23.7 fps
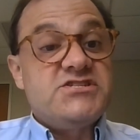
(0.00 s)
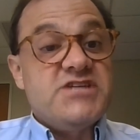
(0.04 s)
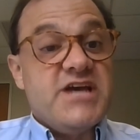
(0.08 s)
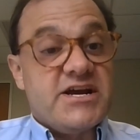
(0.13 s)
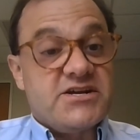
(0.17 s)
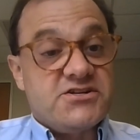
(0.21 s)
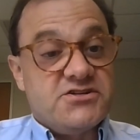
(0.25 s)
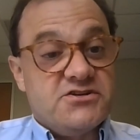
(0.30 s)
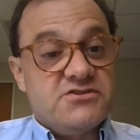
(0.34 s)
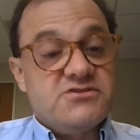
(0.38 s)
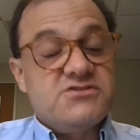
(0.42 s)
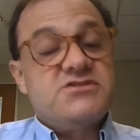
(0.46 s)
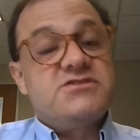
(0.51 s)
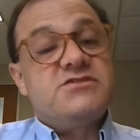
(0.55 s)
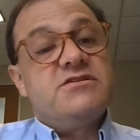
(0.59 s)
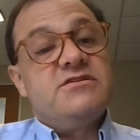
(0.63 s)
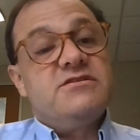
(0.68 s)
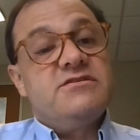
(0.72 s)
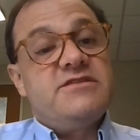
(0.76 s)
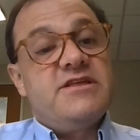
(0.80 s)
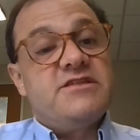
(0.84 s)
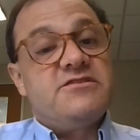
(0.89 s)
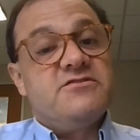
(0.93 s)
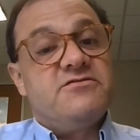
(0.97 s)
sectors
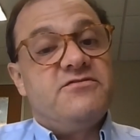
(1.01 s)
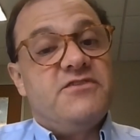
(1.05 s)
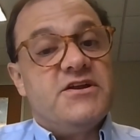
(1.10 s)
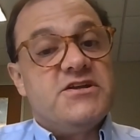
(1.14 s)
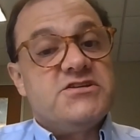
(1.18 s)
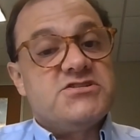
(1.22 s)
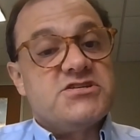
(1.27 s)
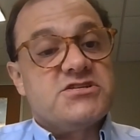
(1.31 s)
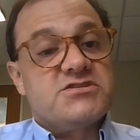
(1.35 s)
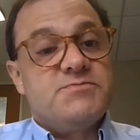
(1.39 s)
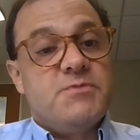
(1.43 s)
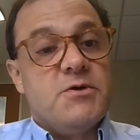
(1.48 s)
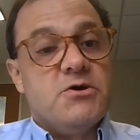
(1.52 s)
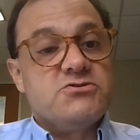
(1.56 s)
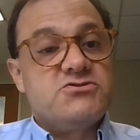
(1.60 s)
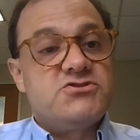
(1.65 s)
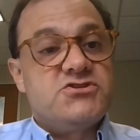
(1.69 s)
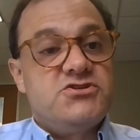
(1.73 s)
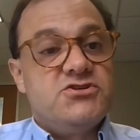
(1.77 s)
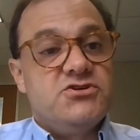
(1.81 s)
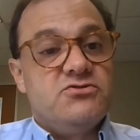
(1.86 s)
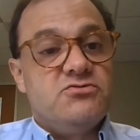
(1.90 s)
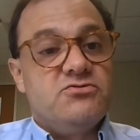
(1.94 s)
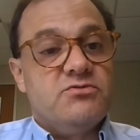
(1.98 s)
that the fund is
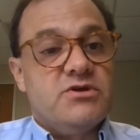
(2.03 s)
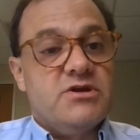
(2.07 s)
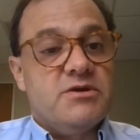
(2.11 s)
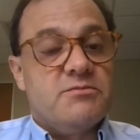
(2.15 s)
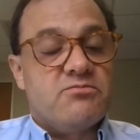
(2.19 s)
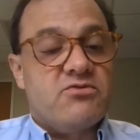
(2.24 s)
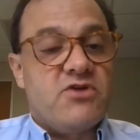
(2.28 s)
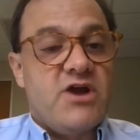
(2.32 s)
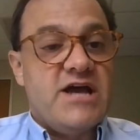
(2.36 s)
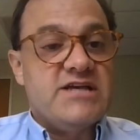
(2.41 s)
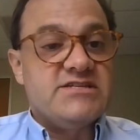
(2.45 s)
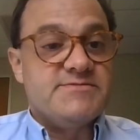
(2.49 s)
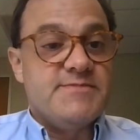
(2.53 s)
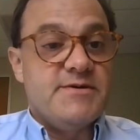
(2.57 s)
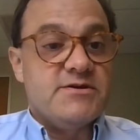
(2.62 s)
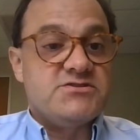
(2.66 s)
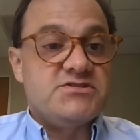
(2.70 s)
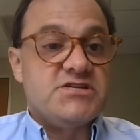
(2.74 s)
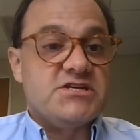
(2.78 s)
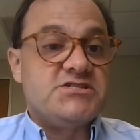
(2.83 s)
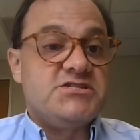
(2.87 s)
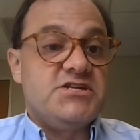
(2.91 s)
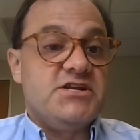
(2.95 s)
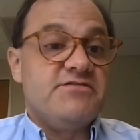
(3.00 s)
exposed to comprise about
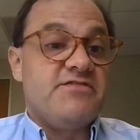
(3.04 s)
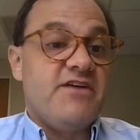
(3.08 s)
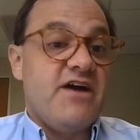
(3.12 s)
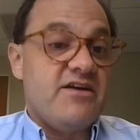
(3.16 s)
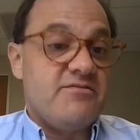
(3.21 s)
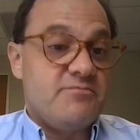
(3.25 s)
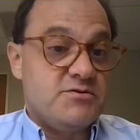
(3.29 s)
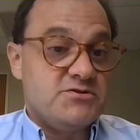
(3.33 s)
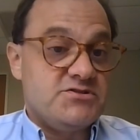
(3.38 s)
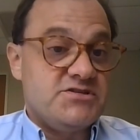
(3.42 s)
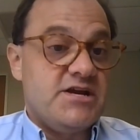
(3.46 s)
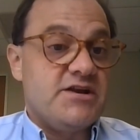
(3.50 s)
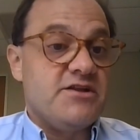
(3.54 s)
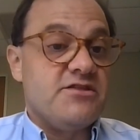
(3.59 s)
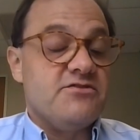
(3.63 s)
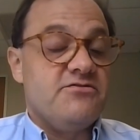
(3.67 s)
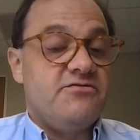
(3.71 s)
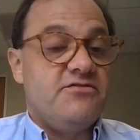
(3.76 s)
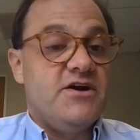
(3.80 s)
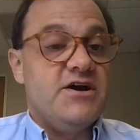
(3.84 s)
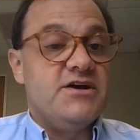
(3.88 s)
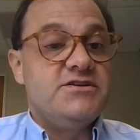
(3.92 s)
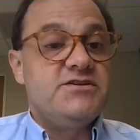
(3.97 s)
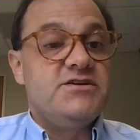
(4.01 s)
65% of
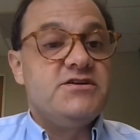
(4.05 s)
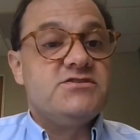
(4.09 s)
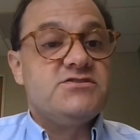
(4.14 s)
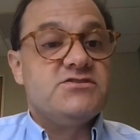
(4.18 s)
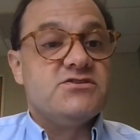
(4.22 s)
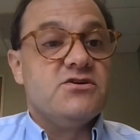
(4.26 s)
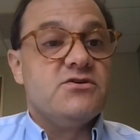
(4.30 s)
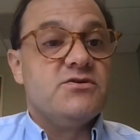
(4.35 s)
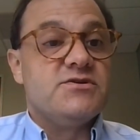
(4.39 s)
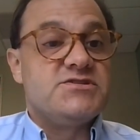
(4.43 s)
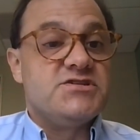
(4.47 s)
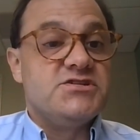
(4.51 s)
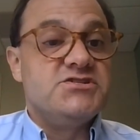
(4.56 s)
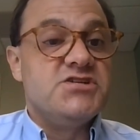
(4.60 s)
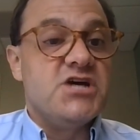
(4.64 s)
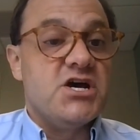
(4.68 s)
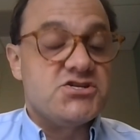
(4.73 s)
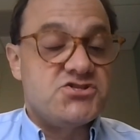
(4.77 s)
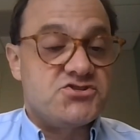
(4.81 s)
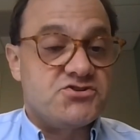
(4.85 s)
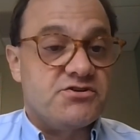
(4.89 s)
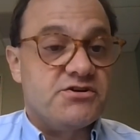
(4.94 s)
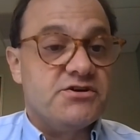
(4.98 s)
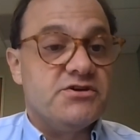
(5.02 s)
the fund. So it's
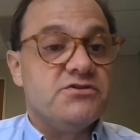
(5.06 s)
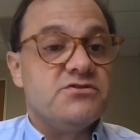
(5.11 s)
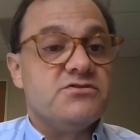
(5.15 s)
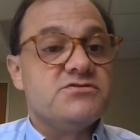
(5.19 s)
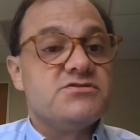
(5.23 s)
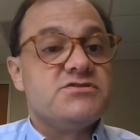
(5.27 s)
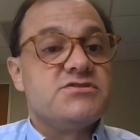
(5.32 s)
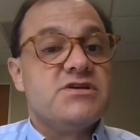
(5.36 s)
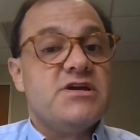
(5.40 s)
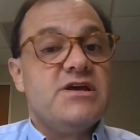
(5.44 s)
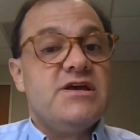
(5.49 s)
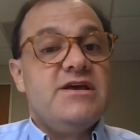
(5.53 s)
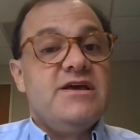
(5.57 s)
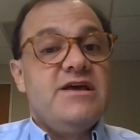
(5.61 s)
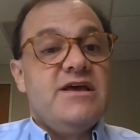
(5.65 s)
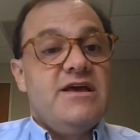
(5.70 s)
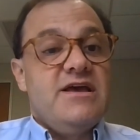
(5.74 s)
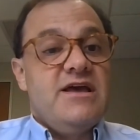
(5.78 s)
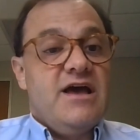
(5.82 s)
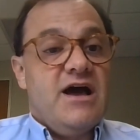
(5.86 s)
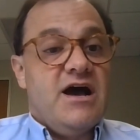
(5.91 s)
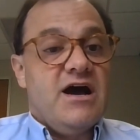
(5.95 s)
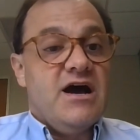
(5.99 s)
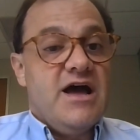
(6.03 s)
industrials,
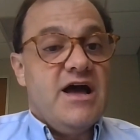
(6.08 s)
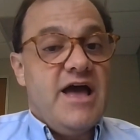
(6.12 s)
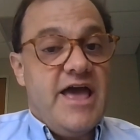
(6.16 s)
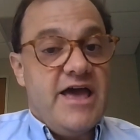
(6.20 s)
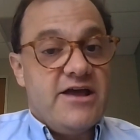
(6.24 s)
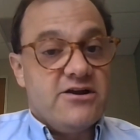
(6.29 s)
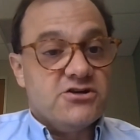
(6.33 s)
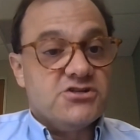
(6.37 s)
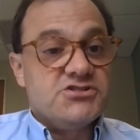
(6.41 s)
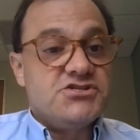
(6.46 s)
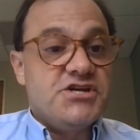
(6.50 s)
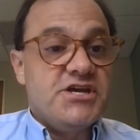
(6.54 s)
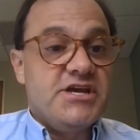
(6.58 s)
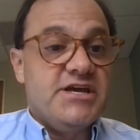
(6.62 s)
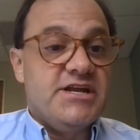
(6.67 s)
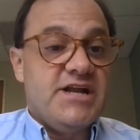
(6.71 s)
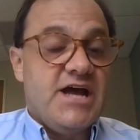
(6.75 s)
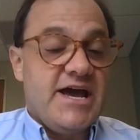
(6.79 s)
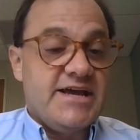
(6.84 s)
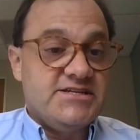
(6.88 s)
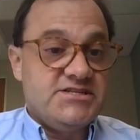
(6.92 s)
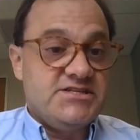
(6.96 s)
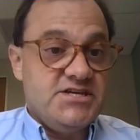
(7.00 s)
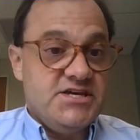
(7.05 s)
energy,
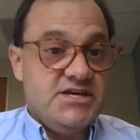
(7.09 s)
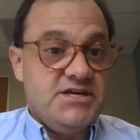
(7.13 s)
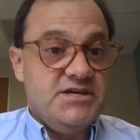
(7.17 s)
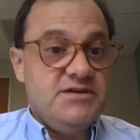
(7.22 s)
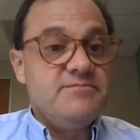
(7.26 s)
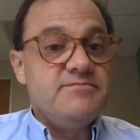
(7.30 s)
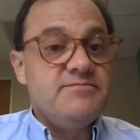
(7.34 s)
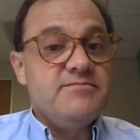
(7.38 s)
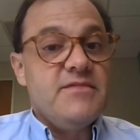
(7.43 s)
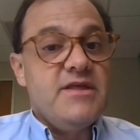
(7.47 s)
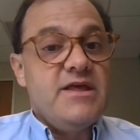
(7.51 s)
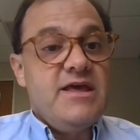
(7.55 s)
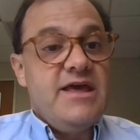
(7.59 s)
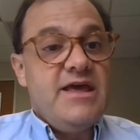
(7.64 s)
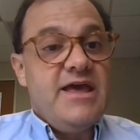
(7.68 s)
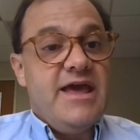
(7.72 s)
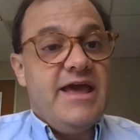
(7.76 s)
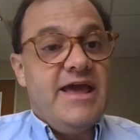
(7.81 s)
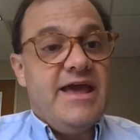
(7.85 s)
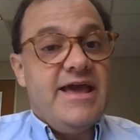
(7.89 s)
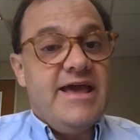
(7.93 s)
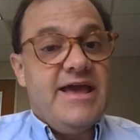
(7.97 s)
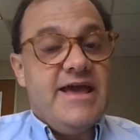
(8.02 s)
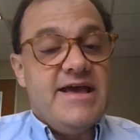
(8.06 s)
and IT.
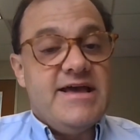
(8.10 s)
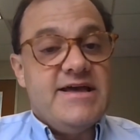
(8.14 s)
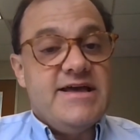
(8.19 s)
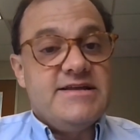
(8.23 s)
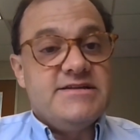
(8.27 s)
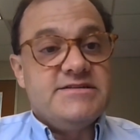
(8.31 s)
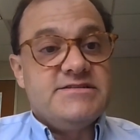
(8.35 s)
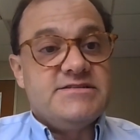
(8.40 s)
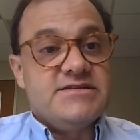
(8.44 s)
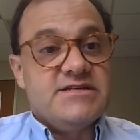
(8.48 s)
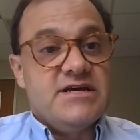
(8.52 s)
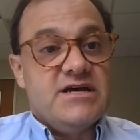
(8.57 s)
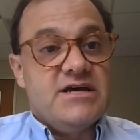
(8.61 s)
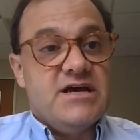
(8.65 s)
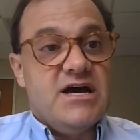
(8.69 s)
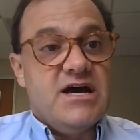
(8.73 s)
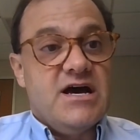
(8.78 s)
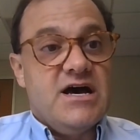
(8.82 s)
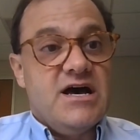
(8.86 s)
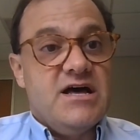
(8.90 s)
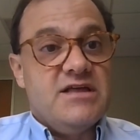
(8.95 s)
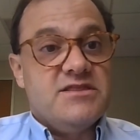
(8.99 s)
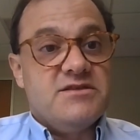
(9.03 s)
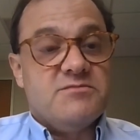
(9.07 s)
And
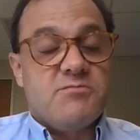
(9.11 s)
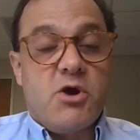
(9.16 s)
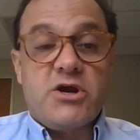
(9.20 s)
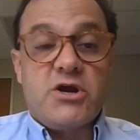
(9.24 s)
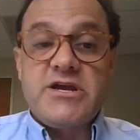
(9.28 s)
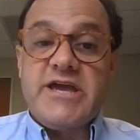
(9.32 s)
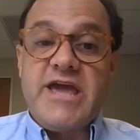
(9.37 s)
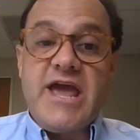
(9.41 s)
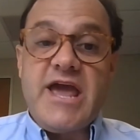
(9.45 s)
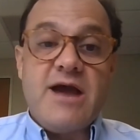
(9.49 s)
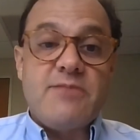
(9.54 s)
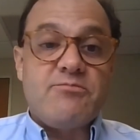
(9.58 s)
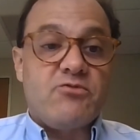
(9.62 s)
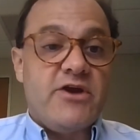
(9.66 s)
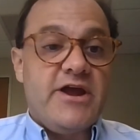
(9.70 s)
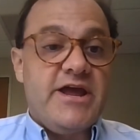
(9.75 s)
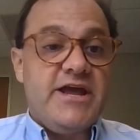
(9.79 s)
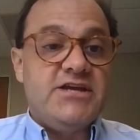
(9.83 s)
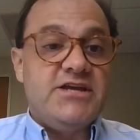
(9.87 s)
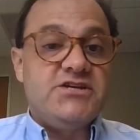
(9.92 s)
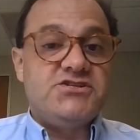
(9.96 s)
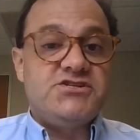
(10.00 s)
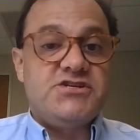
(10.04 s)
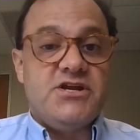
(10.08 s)
the market cap
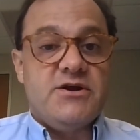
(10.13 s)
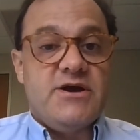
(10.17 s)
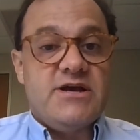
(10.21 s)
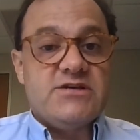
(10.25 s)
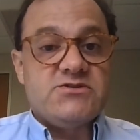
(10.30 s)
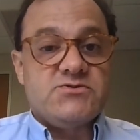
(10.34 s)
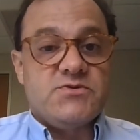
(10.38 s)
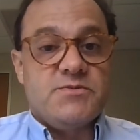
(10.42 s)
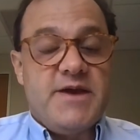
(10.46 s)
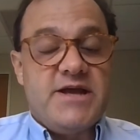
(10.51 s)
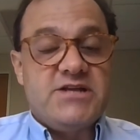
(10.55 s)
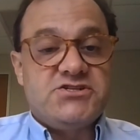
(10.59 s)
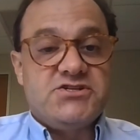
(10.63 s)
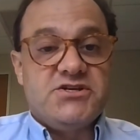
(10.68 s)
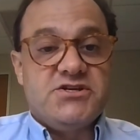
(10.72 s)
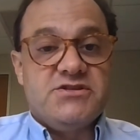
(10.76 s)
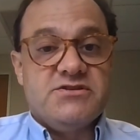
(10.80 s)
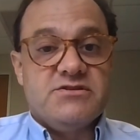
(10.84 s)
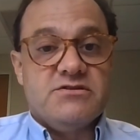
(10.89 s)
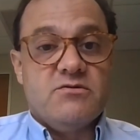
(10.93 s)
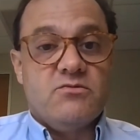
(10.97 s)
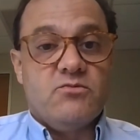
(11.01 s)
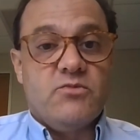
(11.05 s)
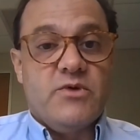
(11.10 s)
range, as we
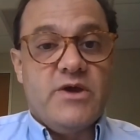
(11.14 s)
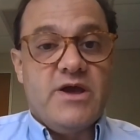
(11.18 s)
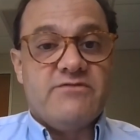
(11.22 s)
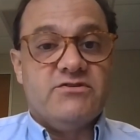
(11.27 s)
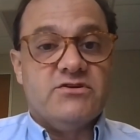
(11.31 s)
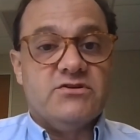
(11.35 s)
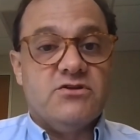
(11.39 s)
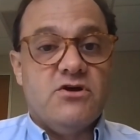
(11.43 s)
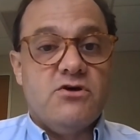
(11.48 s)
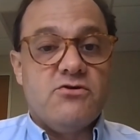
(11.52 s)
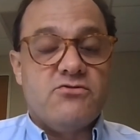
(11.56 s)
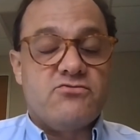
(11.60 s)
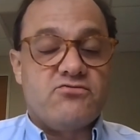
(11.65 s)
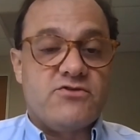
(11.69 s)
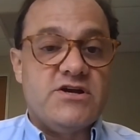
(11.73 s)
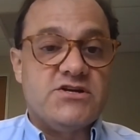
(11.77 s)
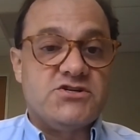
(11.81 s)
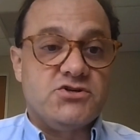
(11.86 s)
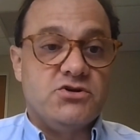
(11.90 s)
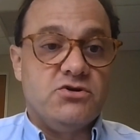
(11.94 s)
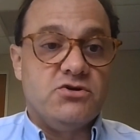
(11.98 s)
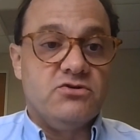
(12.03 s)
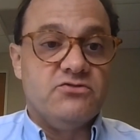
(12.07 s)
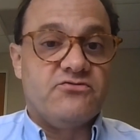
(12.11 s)
mentioned, we have a low
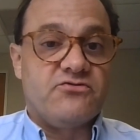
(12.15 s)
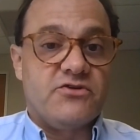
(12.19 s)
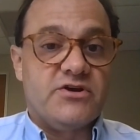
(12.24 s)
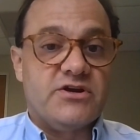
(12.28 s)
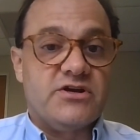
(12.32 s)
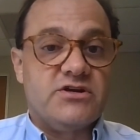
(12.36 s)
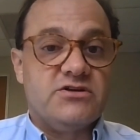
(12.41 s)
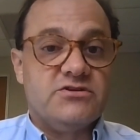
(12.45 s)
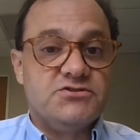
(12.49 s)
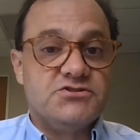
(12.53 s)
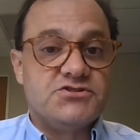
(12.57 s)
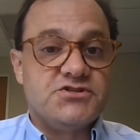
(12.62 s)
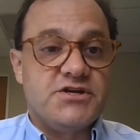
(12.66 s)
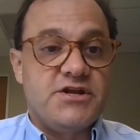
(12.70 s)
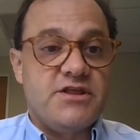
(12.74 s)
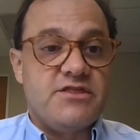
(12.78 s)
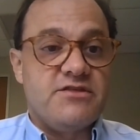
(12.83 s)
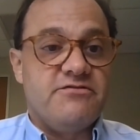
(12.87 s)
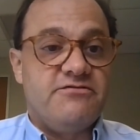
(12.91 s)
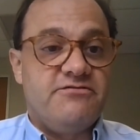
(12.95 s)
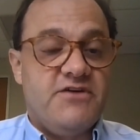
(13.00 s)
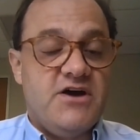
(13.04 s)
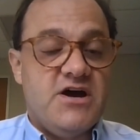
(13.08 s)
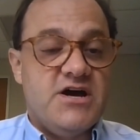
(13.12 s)
threshold for inclusion
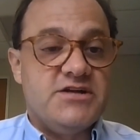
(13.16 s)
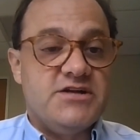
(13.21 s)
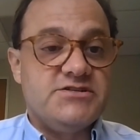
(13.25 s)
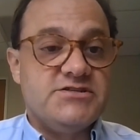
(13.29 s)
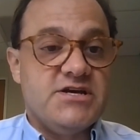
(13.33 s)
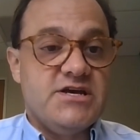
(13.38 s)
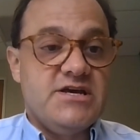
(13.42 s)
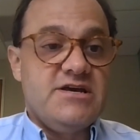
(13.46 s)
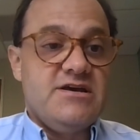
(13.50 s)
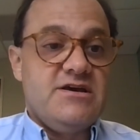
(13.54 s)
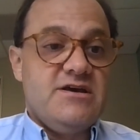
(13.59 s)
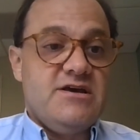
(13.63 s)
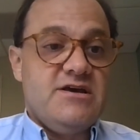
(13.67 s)
in the fund.